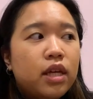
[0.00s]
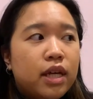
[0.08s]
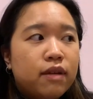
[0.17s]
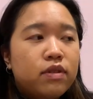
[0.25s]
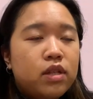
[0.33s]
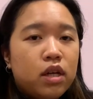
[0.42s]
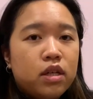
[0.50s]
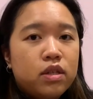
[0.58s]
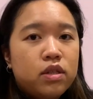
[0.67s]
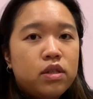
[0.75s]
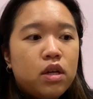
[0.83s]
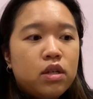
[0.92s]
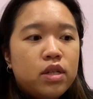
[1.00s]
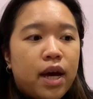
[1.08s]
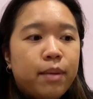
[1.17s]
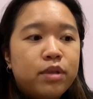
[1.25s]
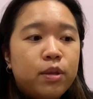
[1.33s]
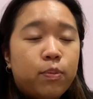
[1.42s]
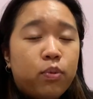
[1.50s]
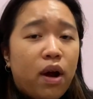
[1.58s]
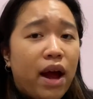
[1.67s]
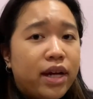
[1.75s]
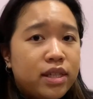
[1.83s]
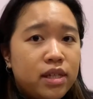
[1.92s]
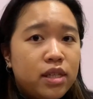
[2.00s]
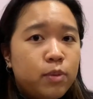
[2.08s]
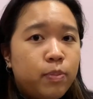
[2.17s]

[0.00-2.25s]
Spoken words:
gives us time to practice,